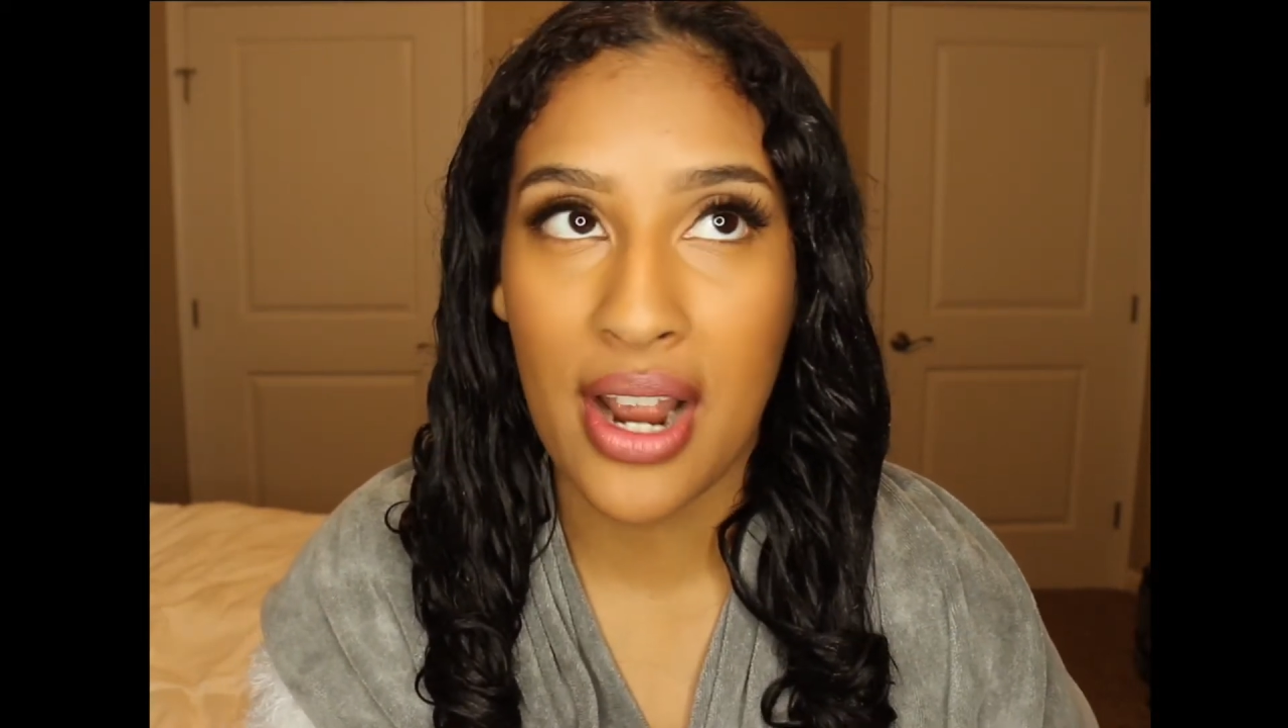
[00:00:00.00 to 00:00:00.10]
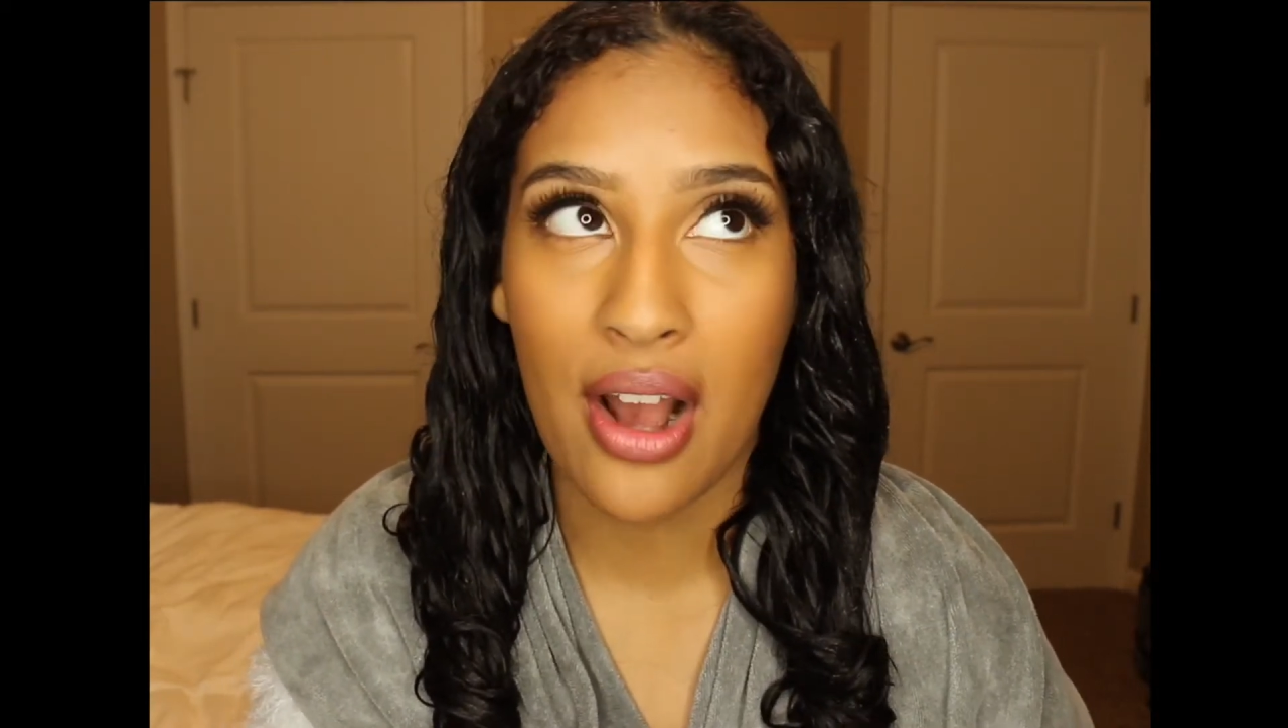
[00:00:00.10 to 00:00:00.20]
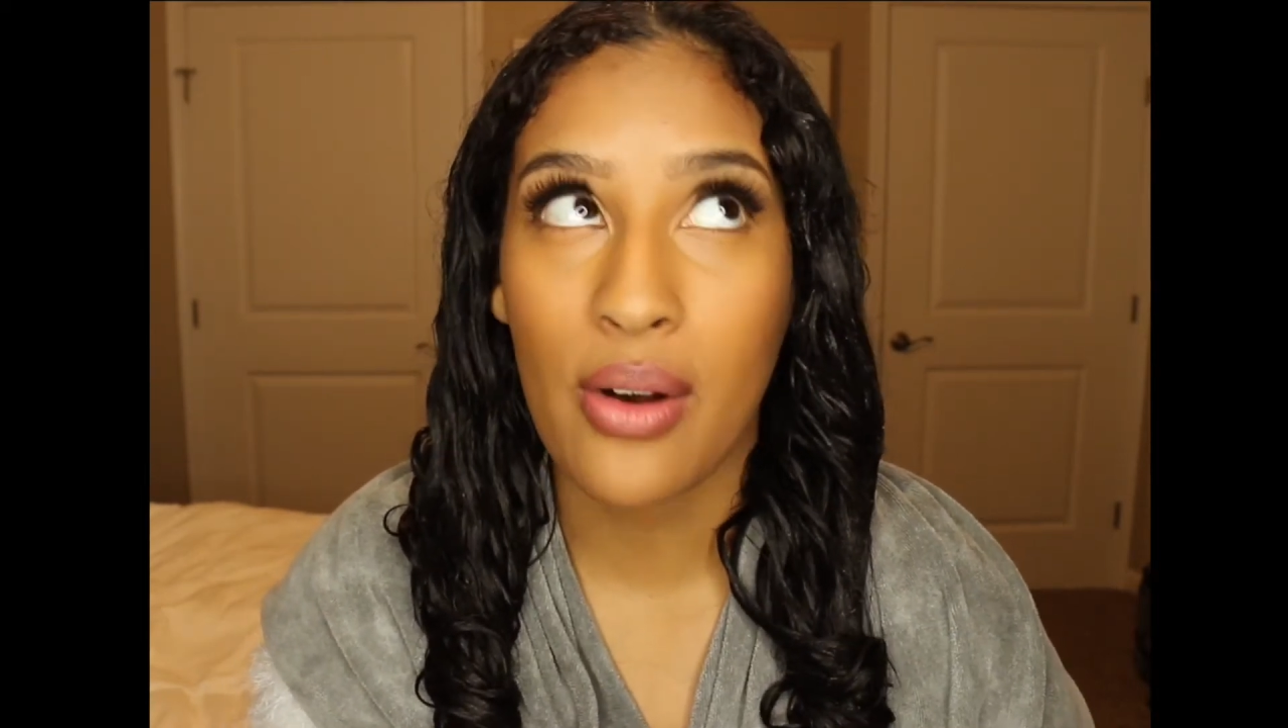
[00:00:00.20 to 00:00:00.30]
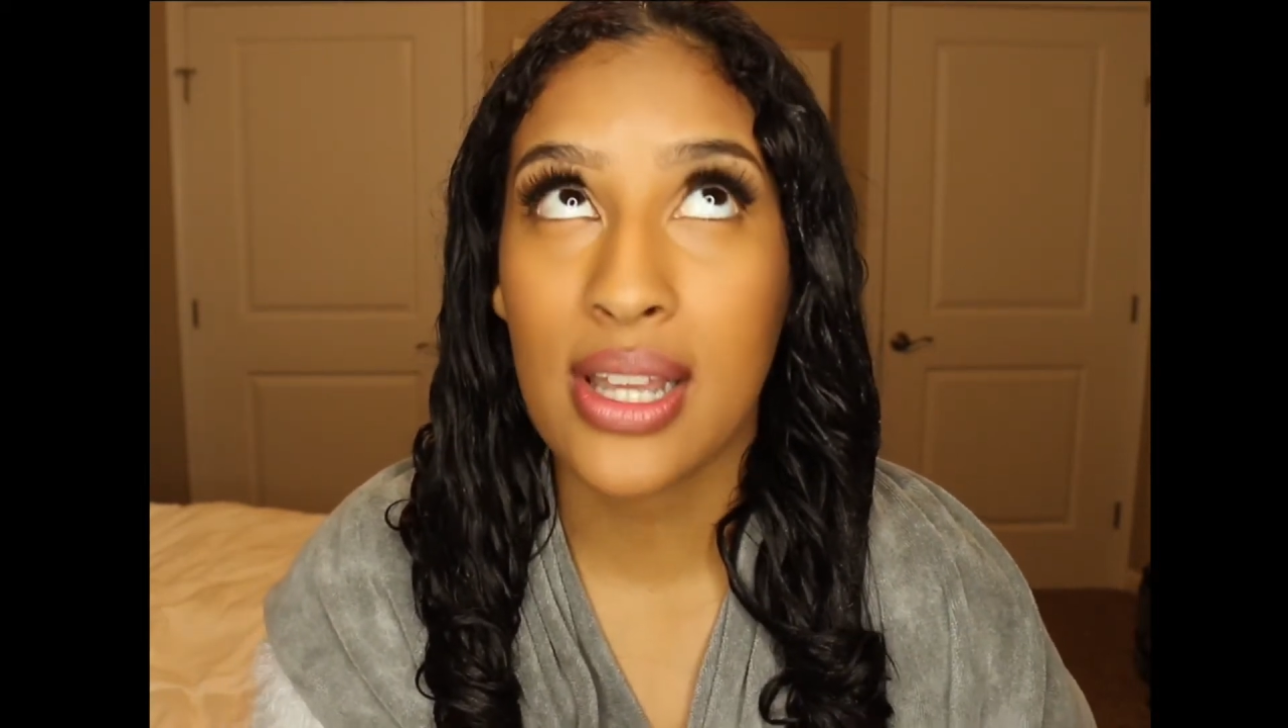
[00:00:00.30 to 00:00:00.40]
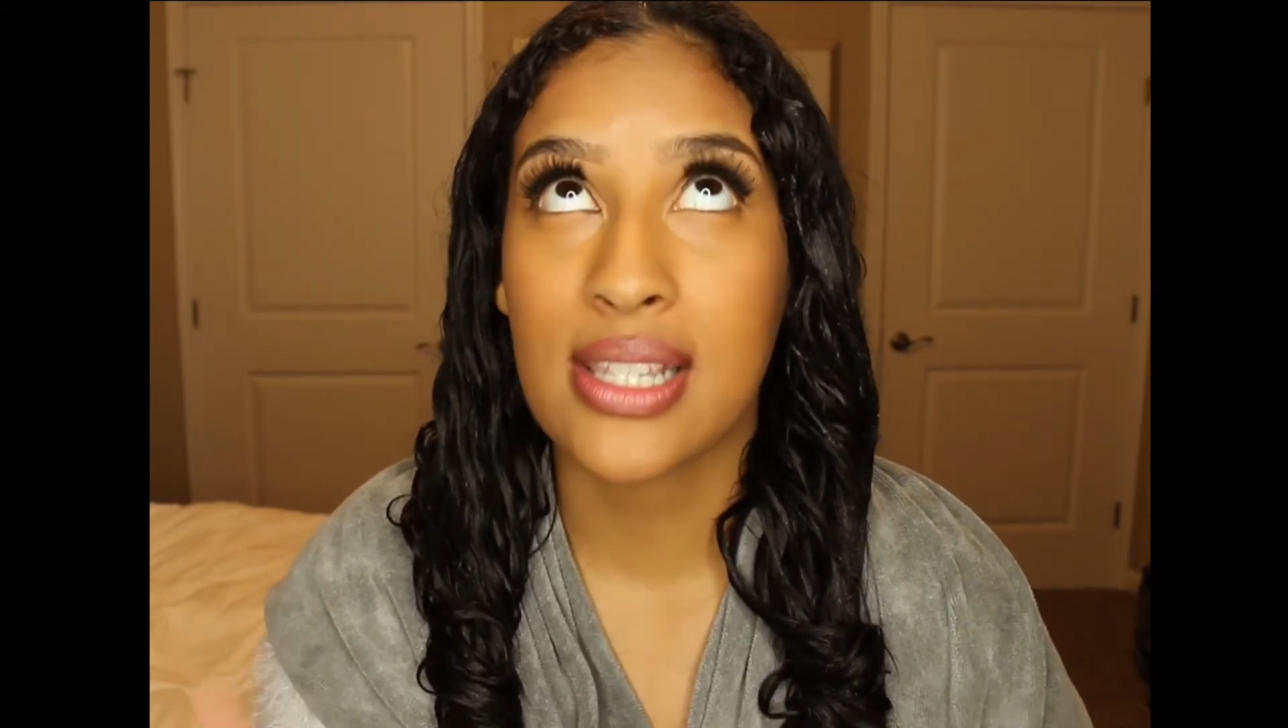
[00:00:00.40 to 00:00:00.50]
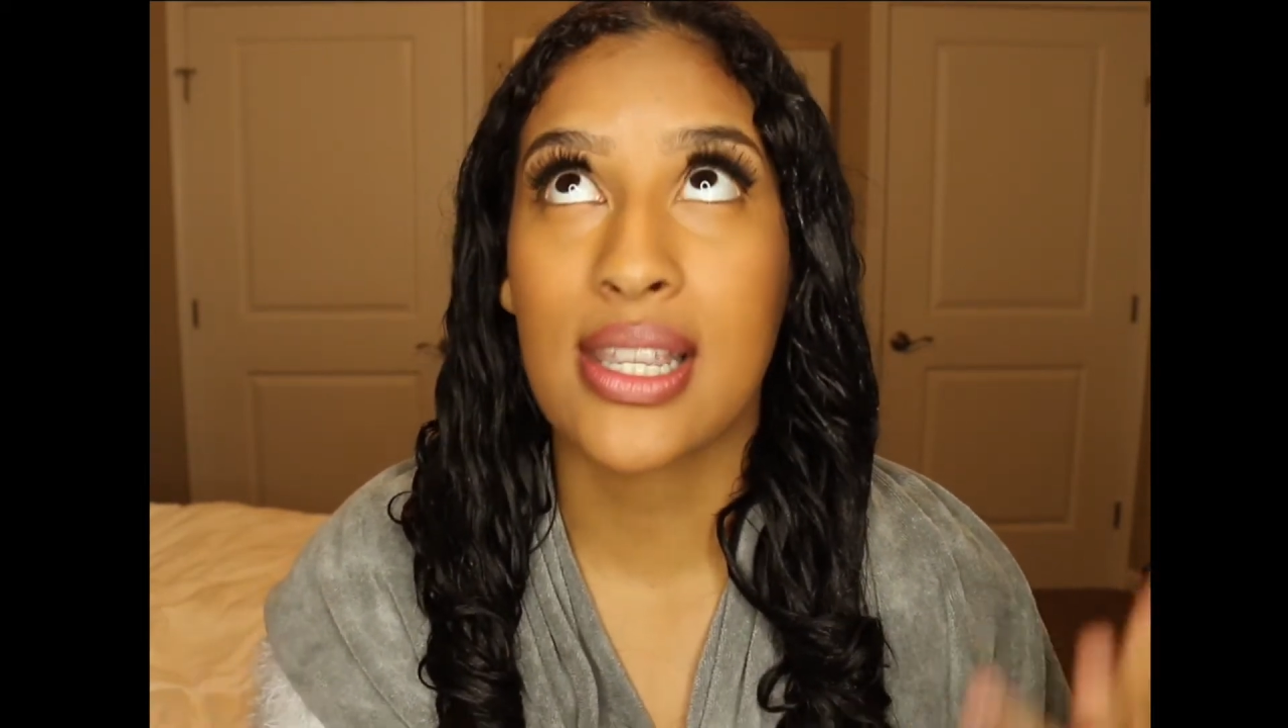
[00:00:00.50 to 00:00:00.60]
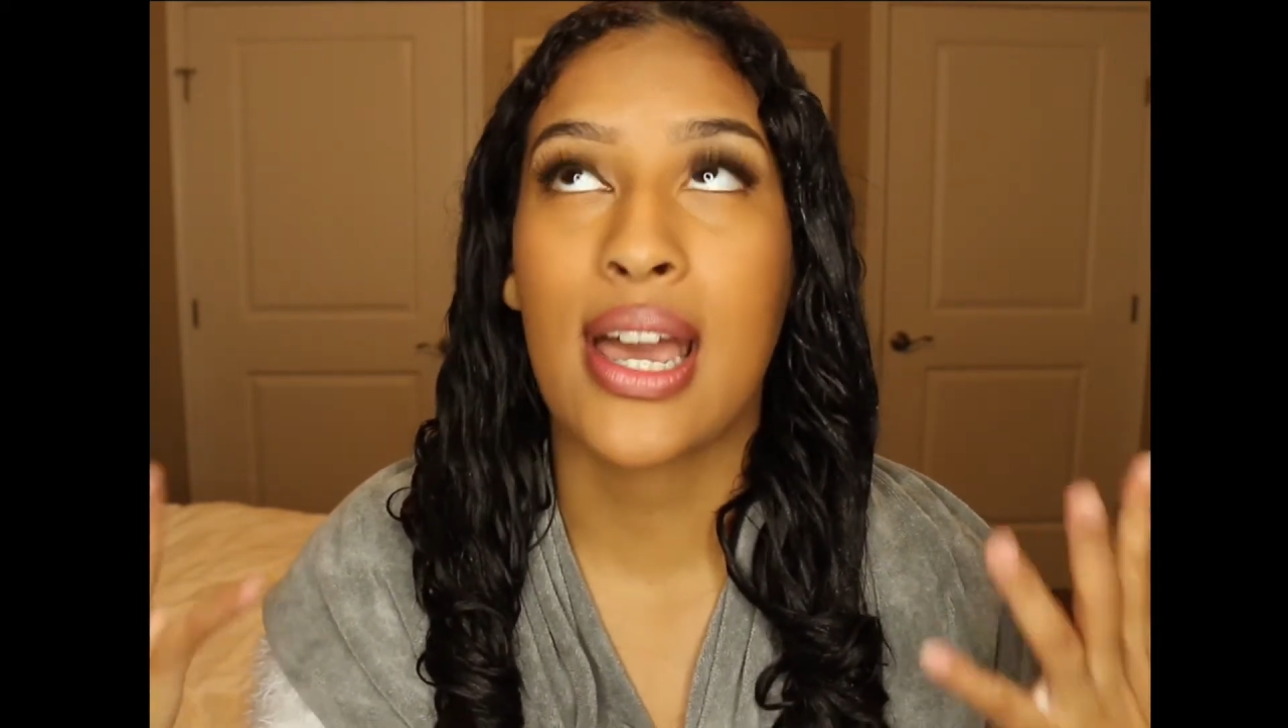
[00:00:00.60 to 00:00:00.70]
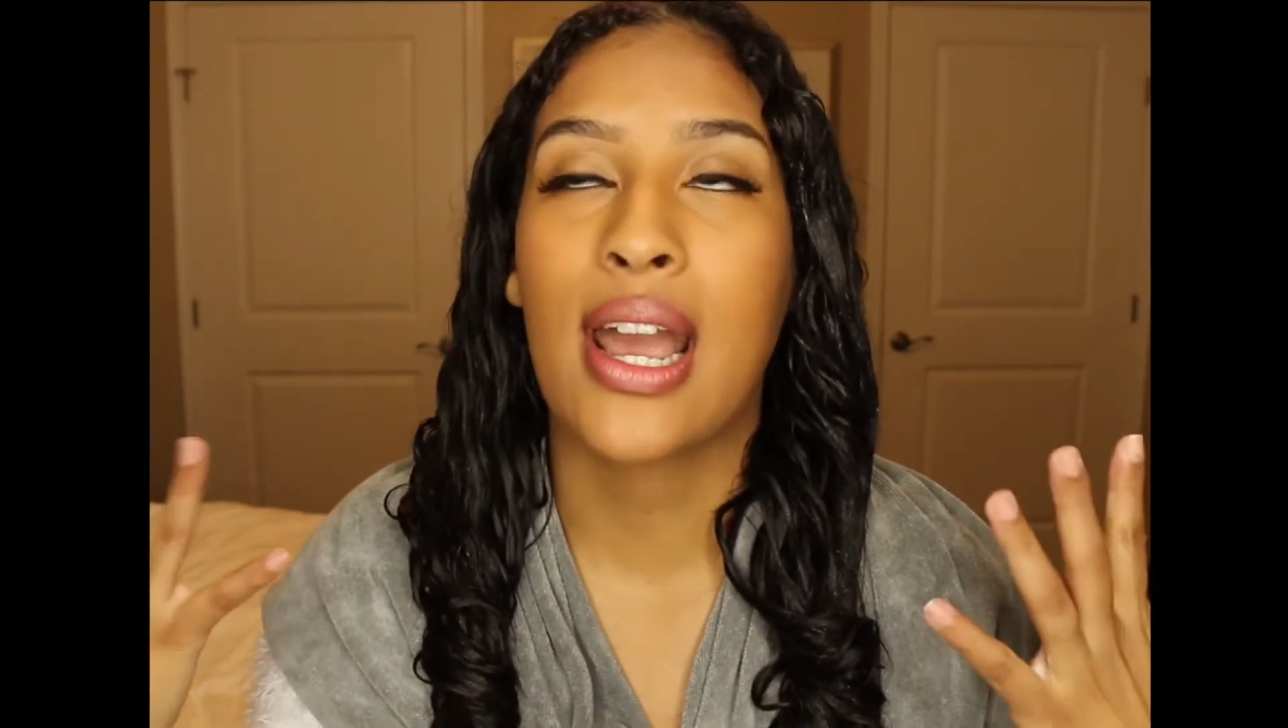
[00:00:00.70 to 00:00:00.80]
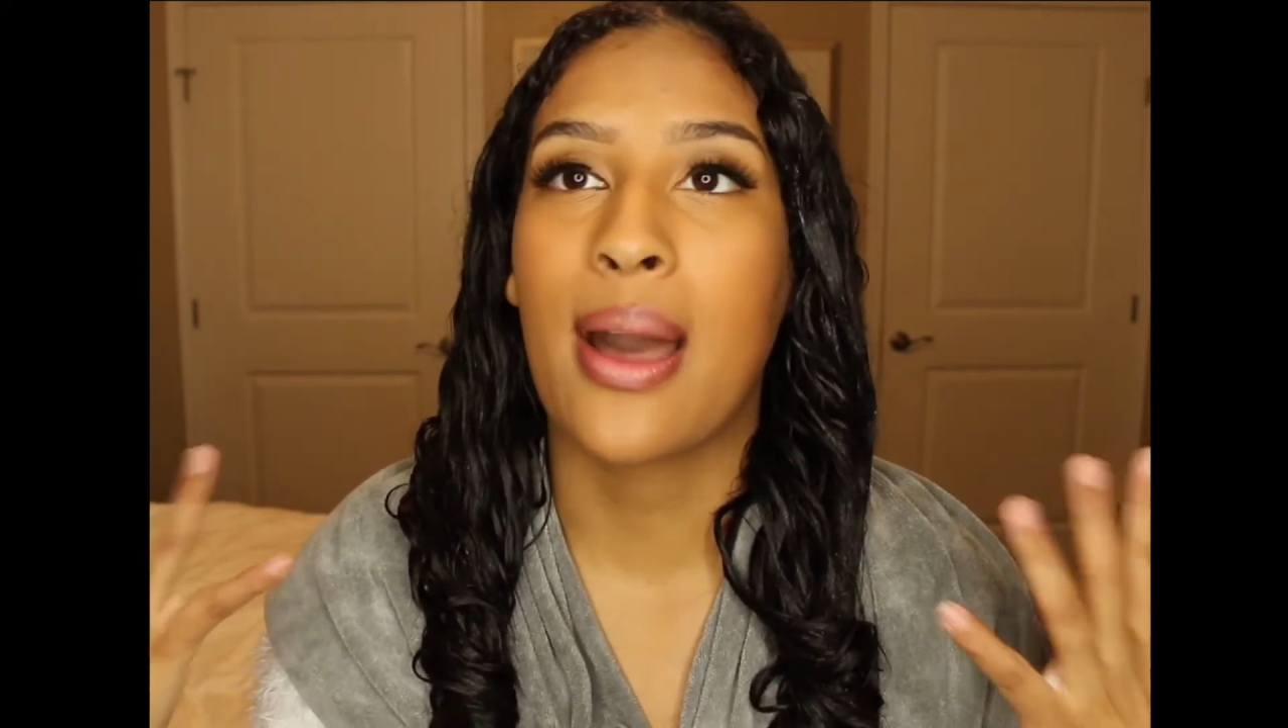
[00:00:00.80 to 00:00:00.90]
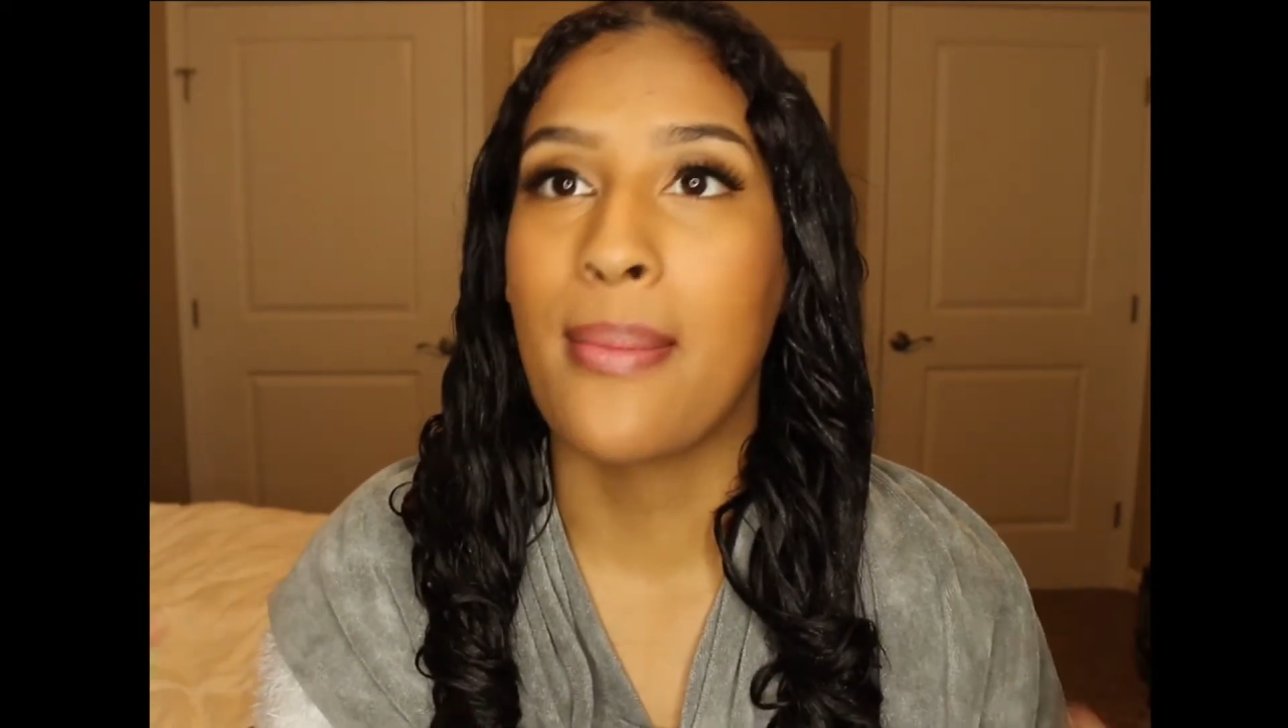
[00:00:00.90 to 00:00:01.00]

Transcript: out is like